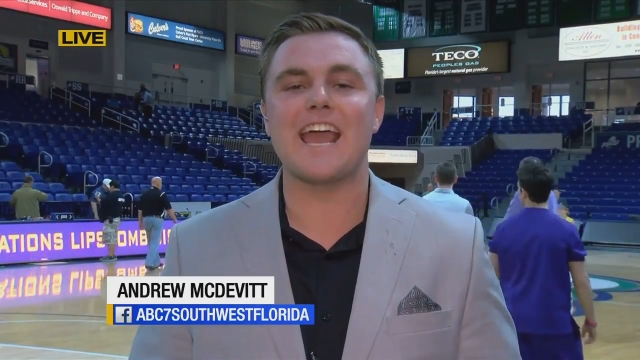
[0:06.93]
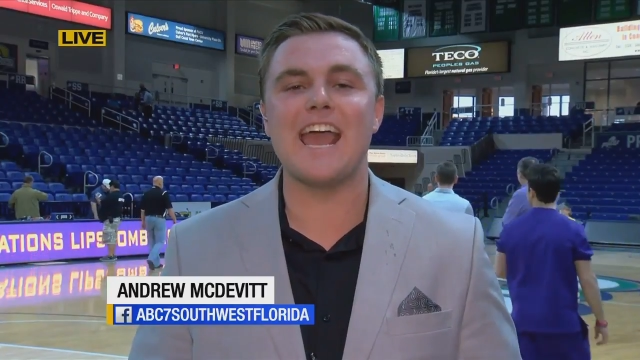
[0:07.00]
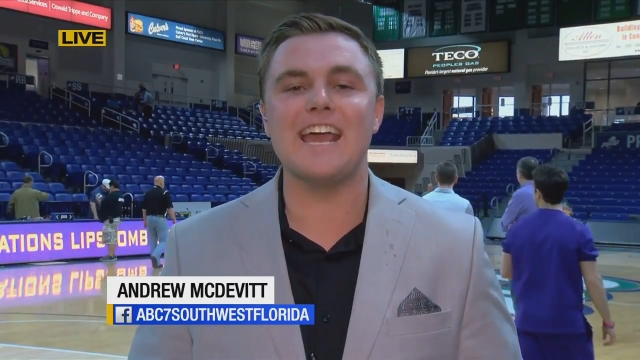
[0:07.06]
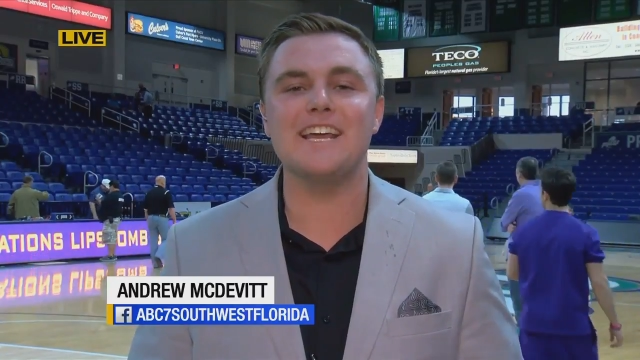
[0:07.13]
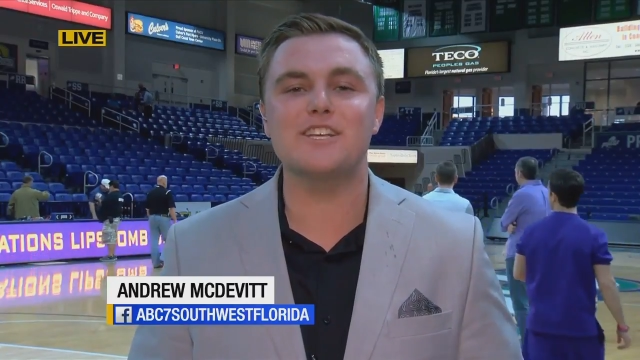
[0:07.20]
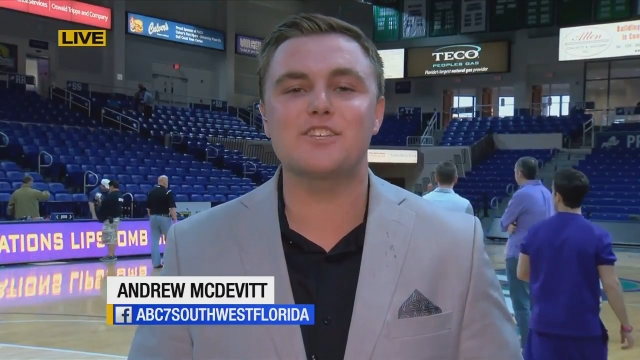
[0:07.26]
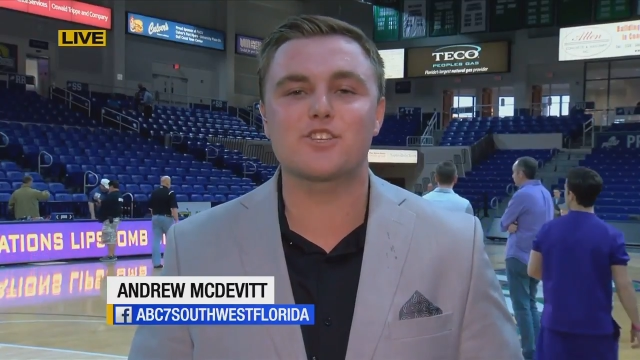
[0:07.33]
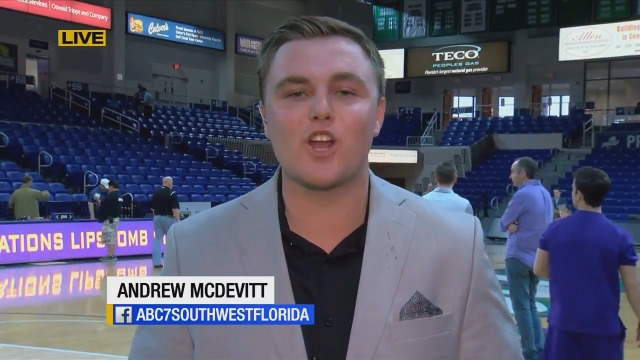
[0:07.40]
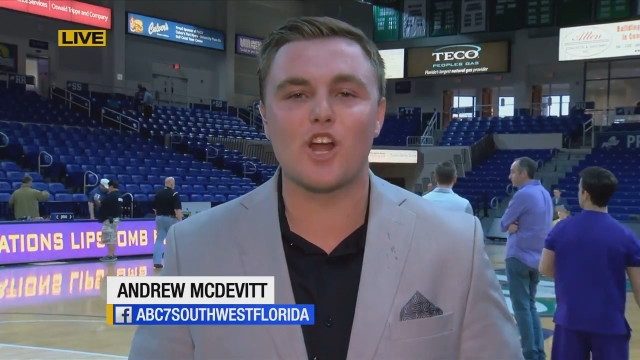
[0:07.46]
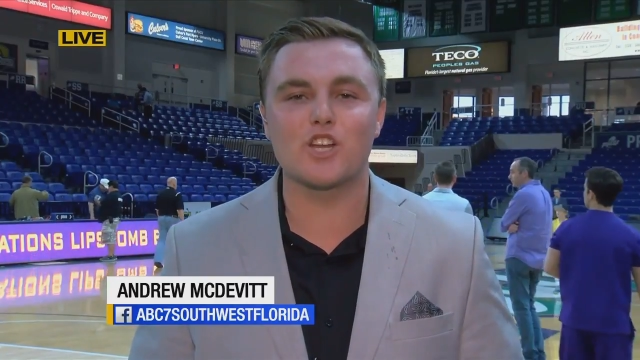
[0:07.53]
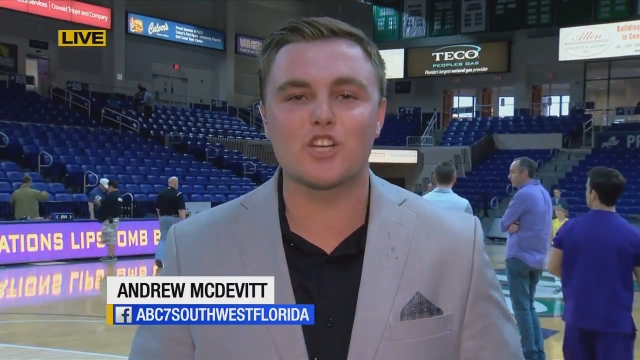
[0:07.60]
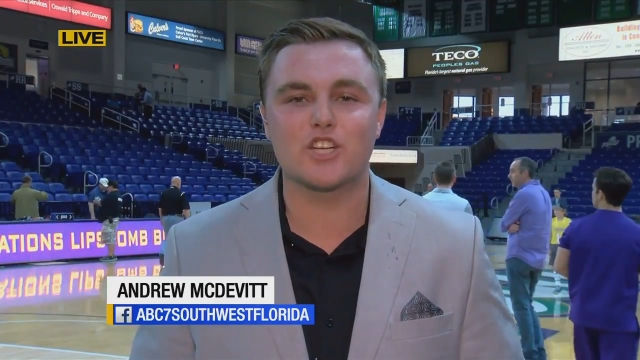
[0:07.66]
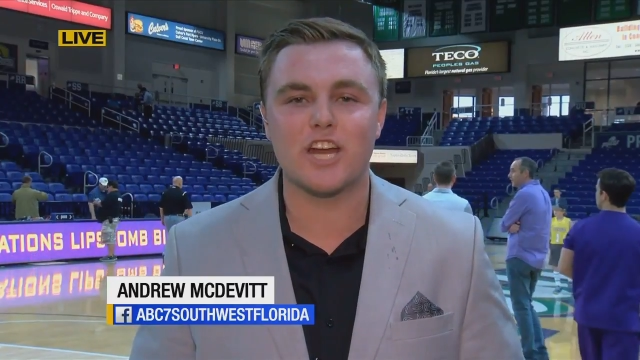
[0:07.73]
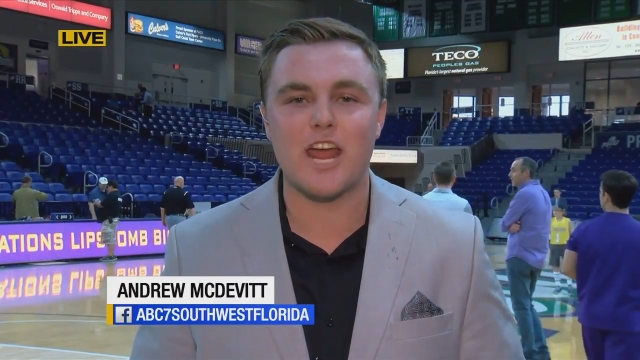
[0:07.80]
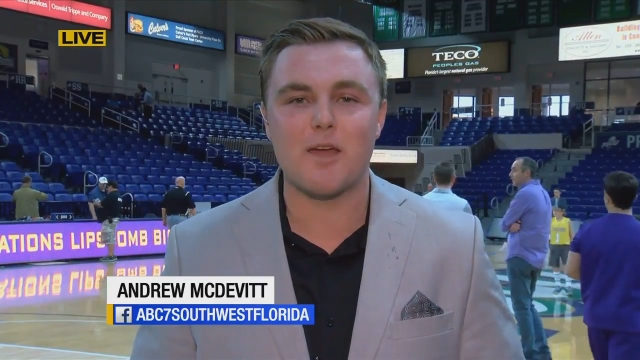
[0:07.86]

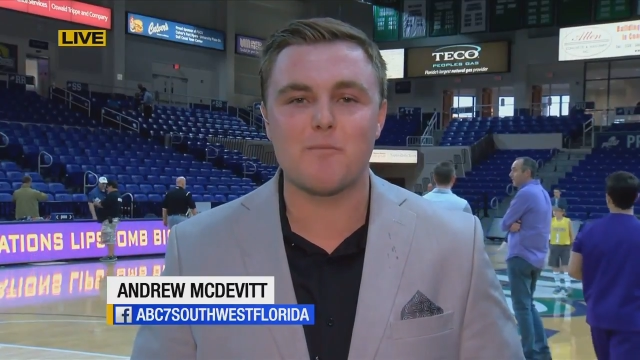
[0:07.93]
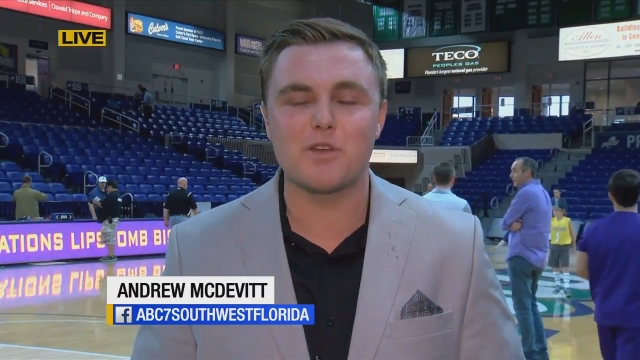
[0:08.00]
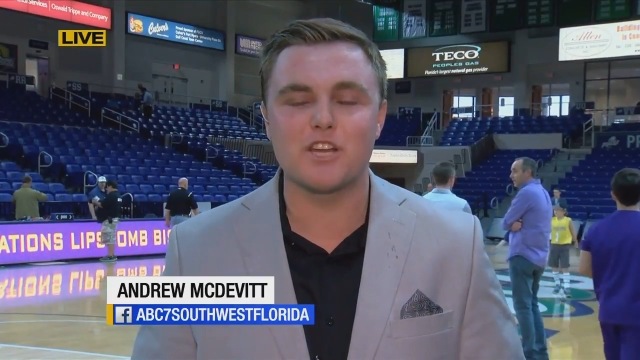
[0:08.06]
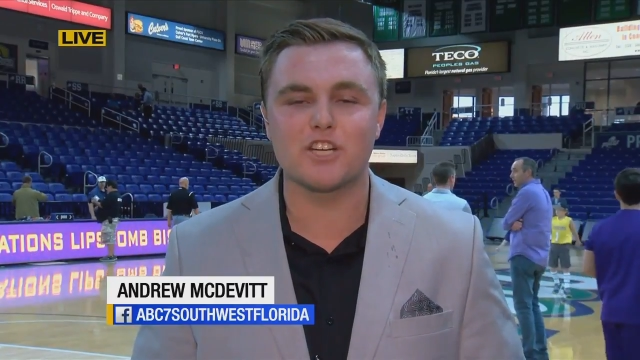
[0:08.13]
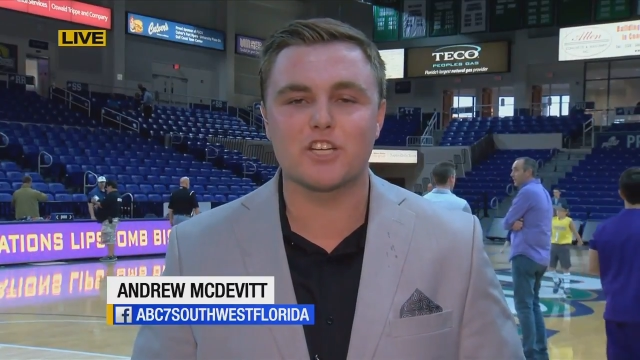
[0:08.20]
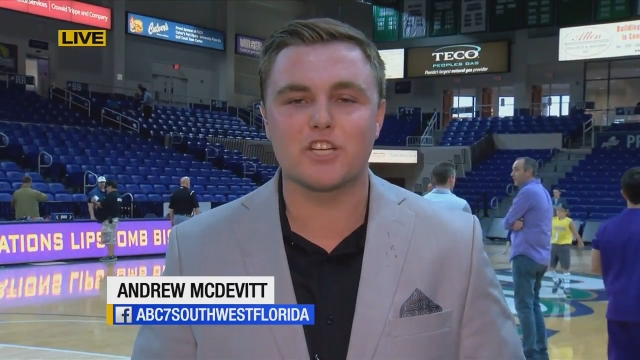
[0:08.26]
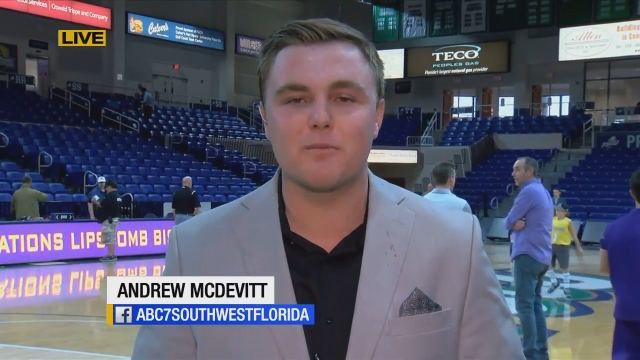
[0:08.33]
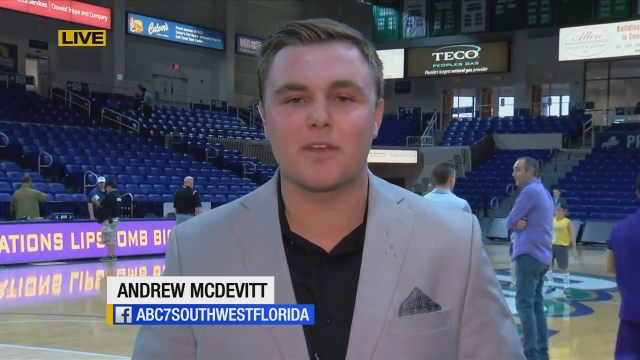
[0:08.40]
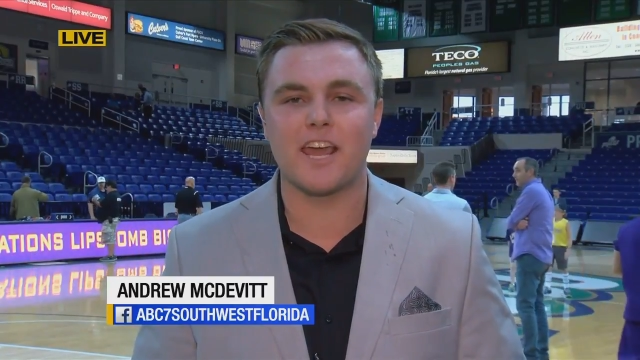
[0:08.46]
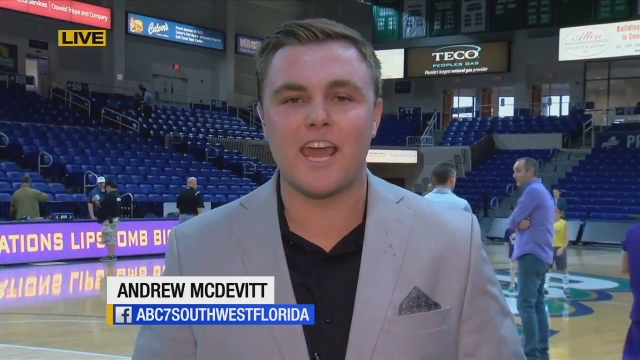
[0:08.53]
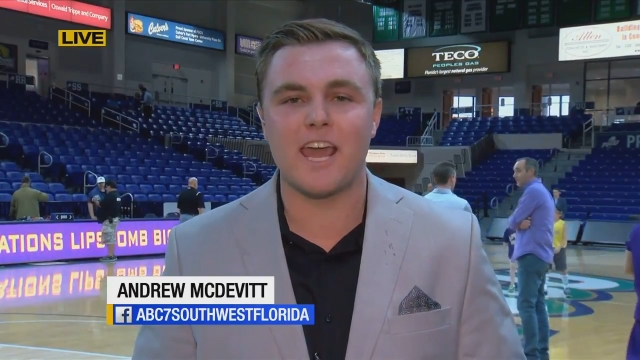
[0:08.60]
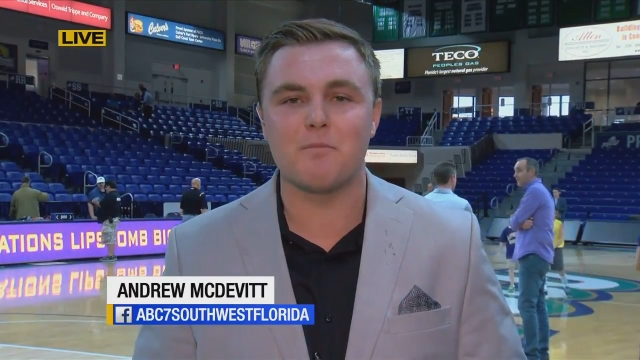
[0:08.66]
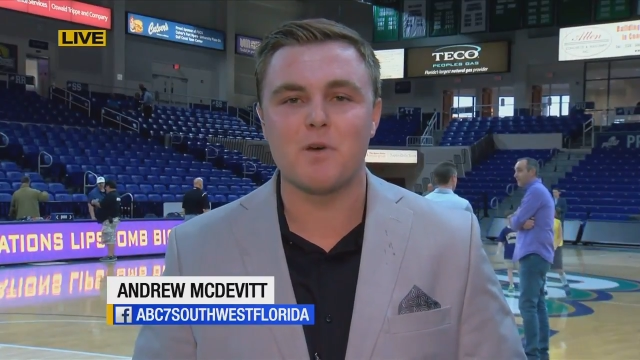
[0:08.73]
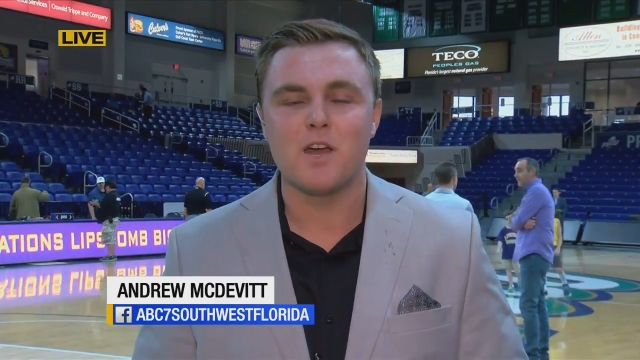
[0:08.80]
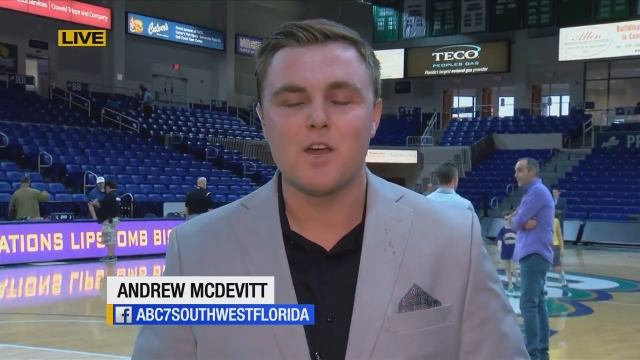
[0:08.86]
ASUN championship
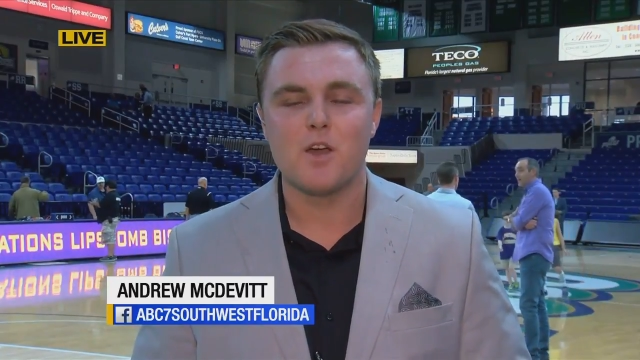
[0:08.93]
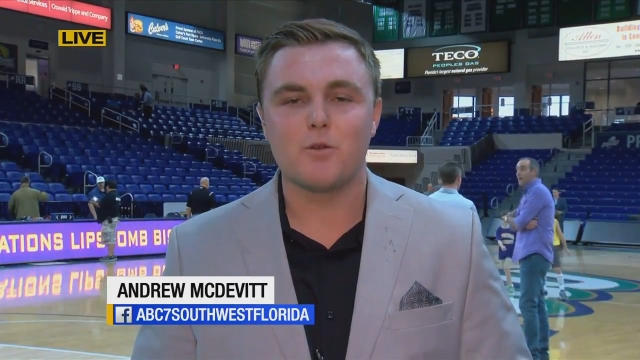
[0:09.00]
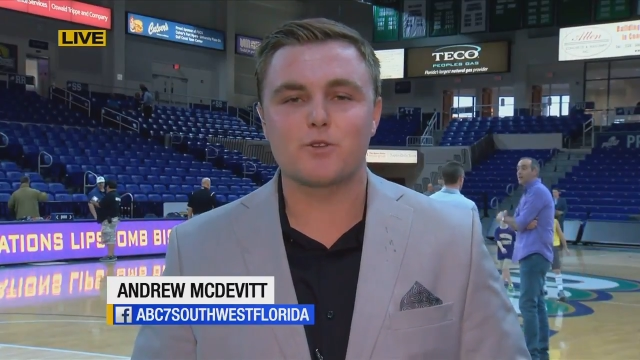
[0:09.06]
game